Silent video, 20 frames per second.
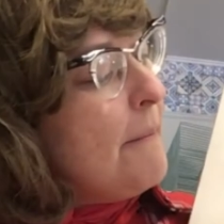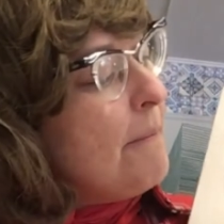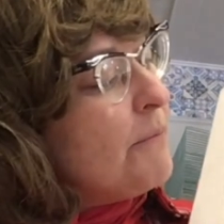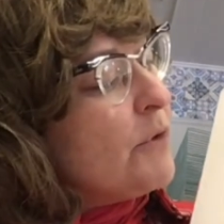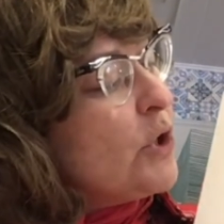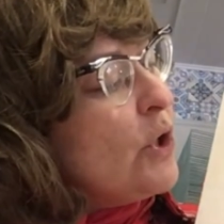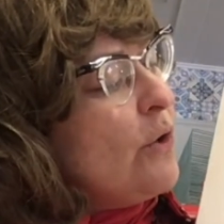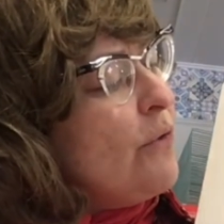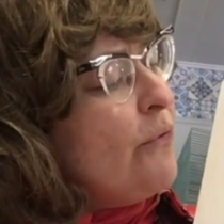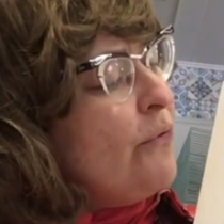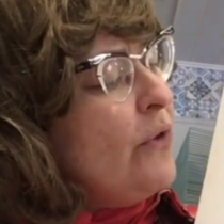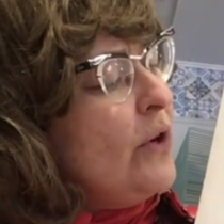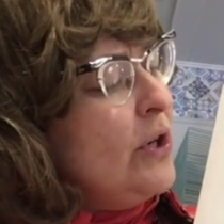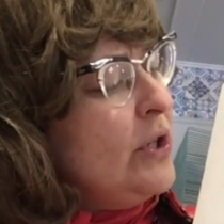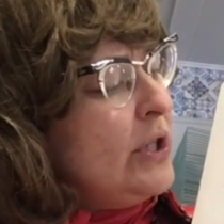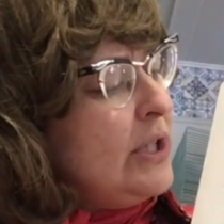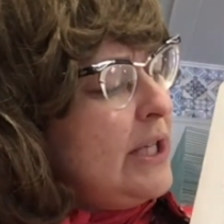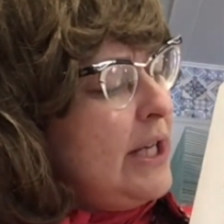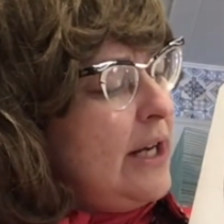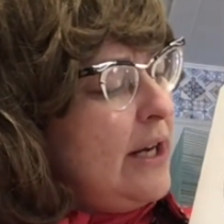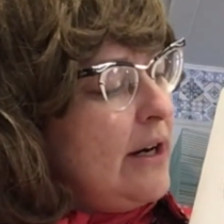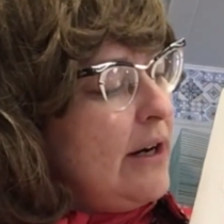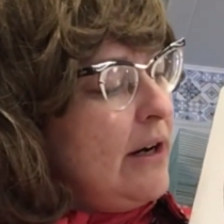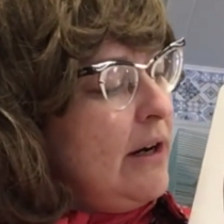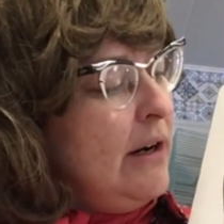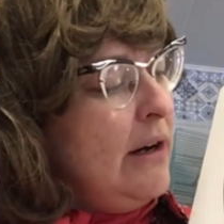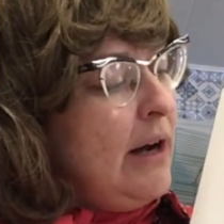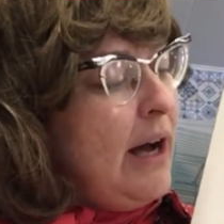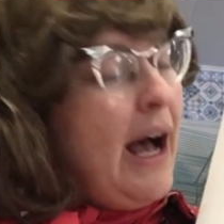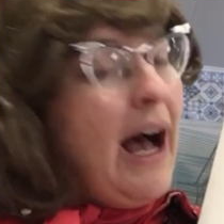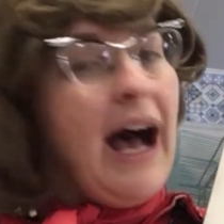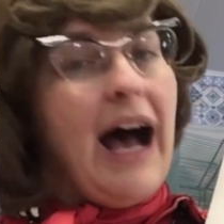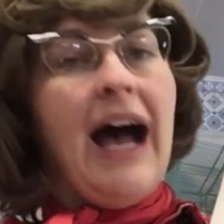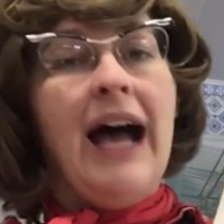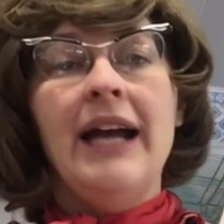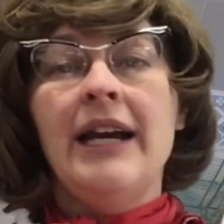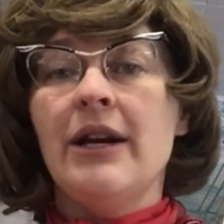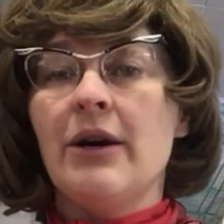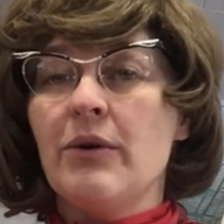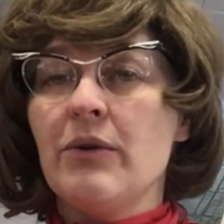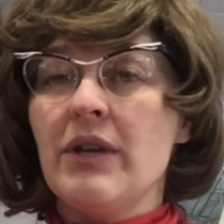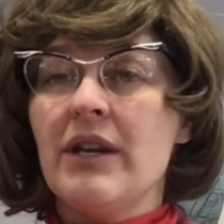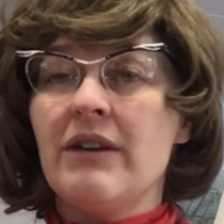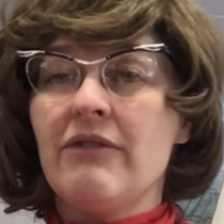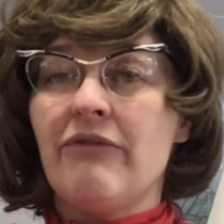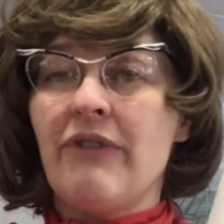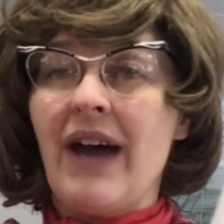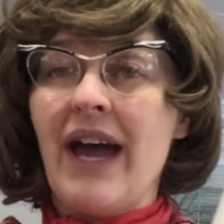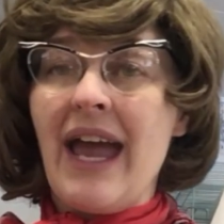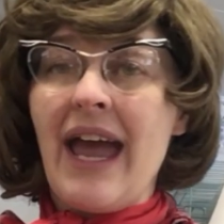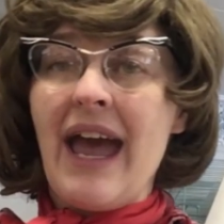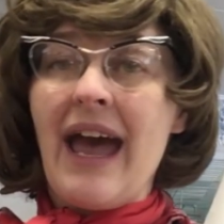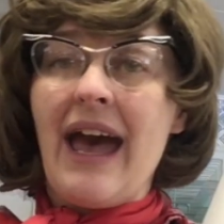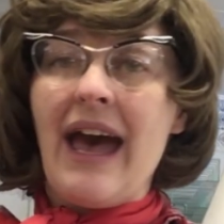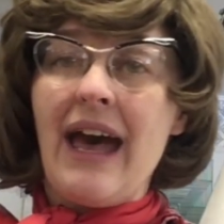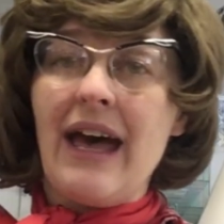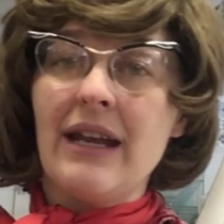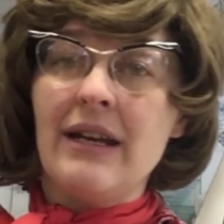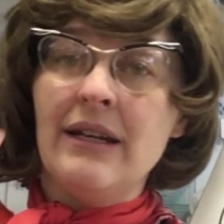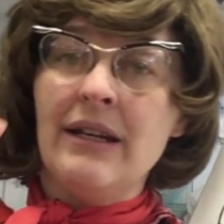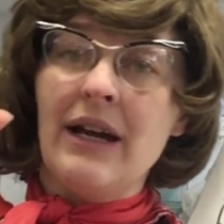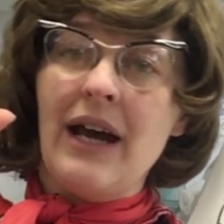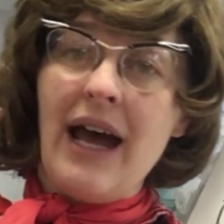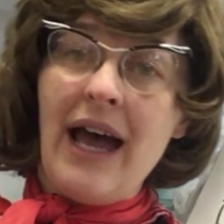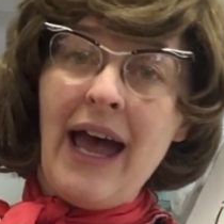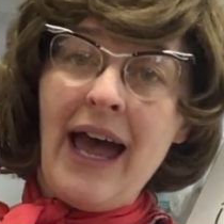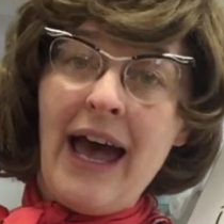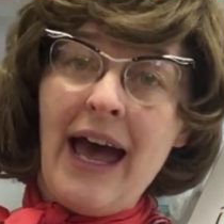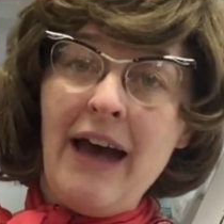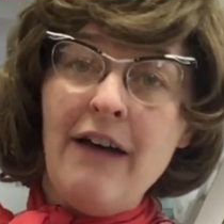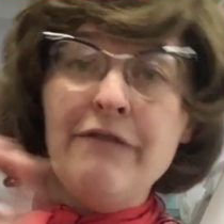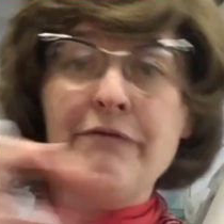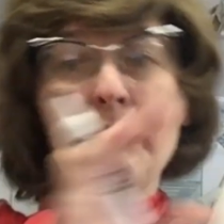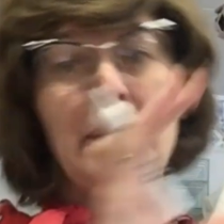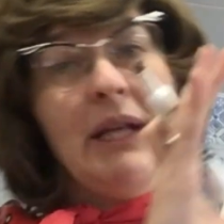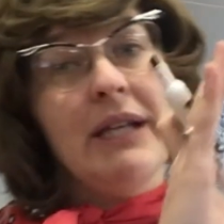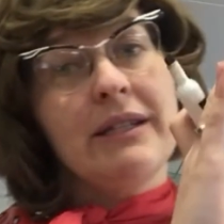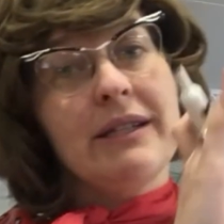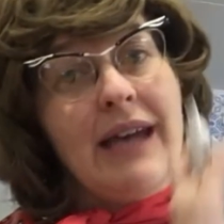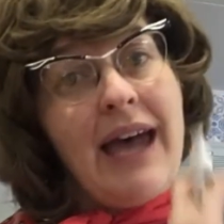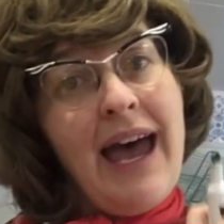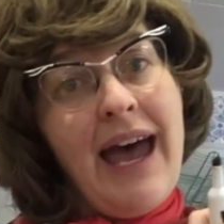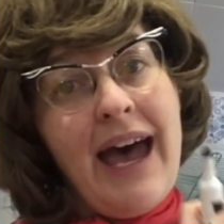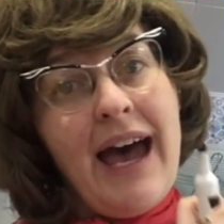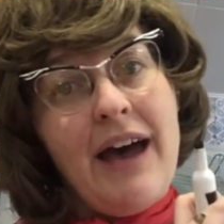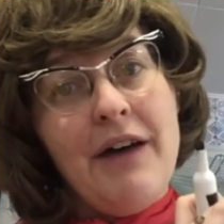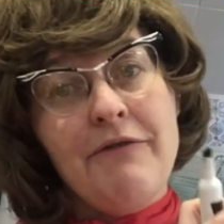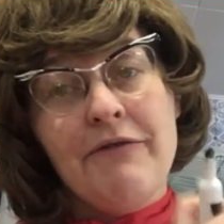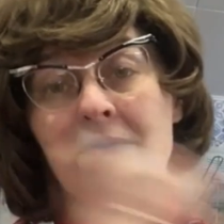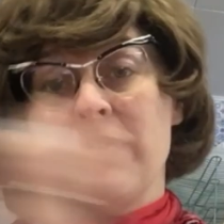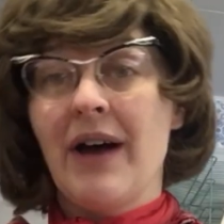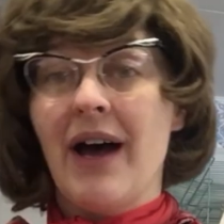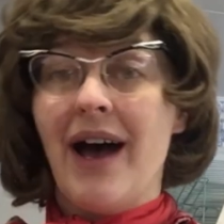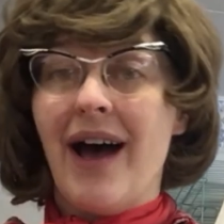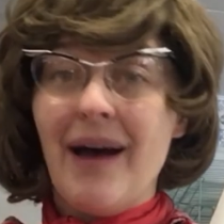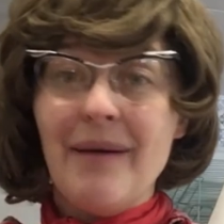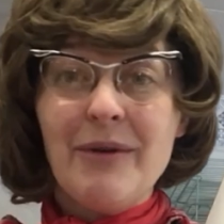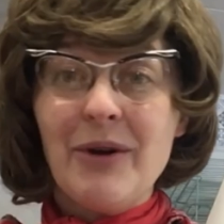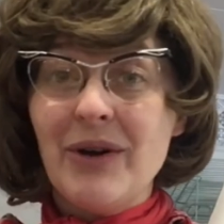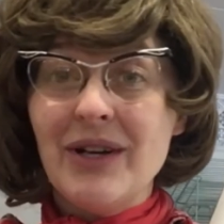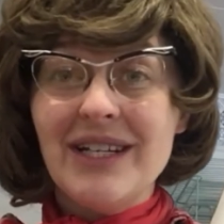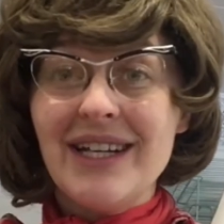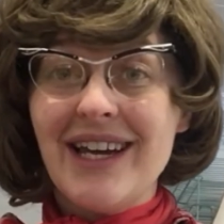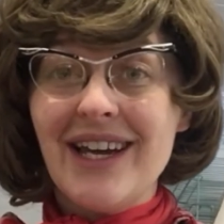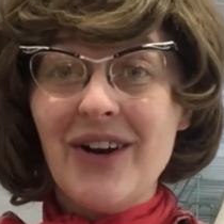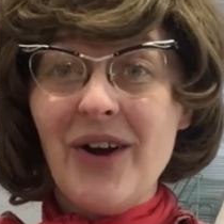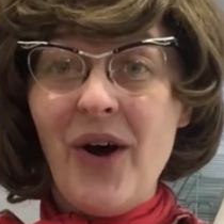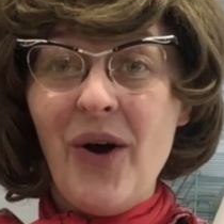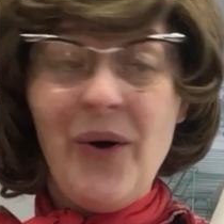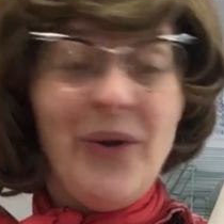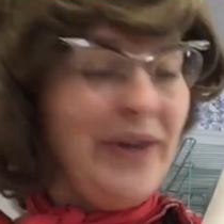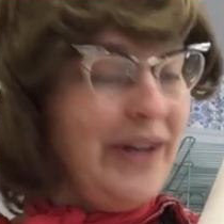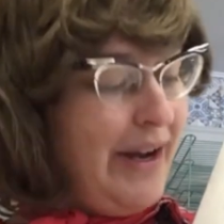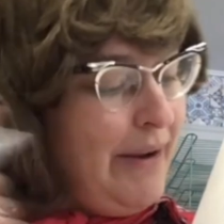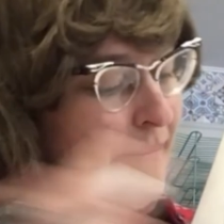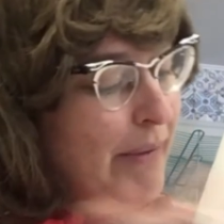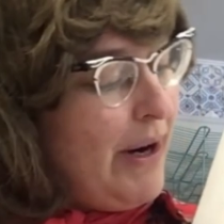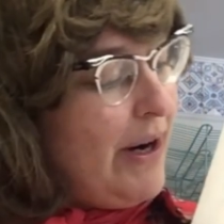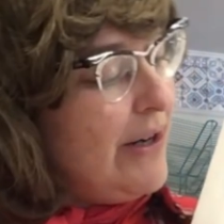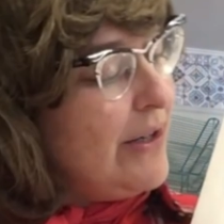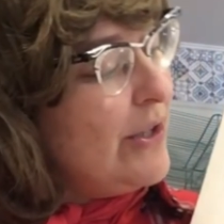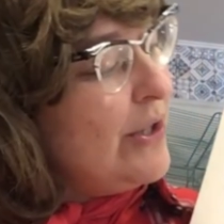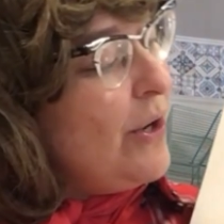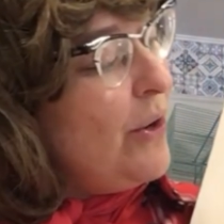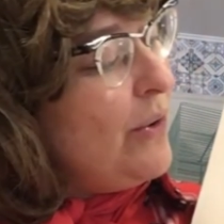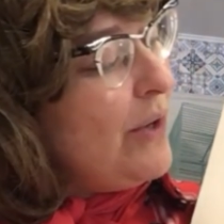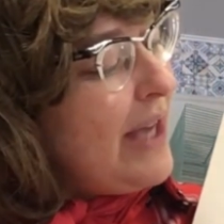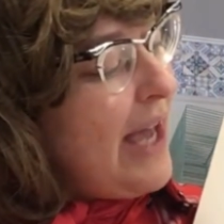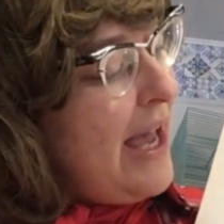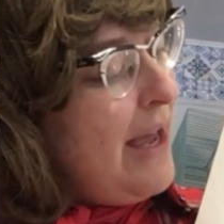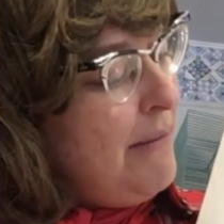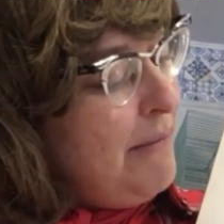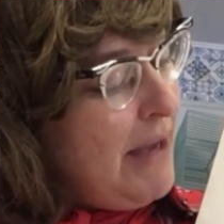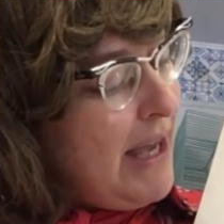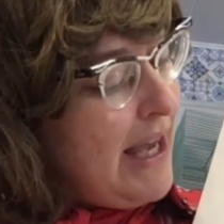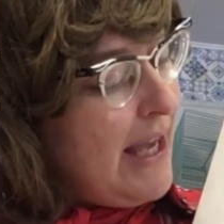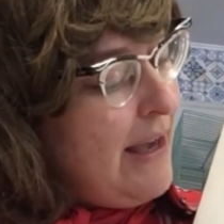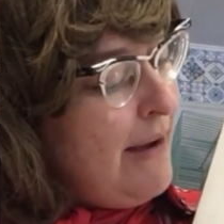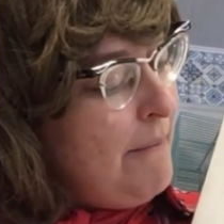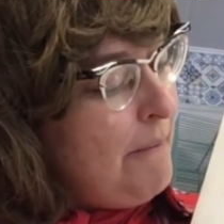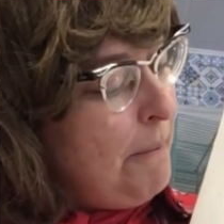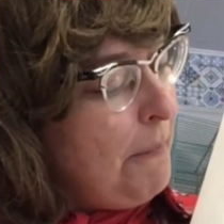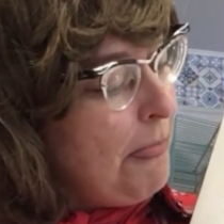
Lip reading: So first here, I know that if I add a half plus a half, I'm going to get a whole number. So yay me.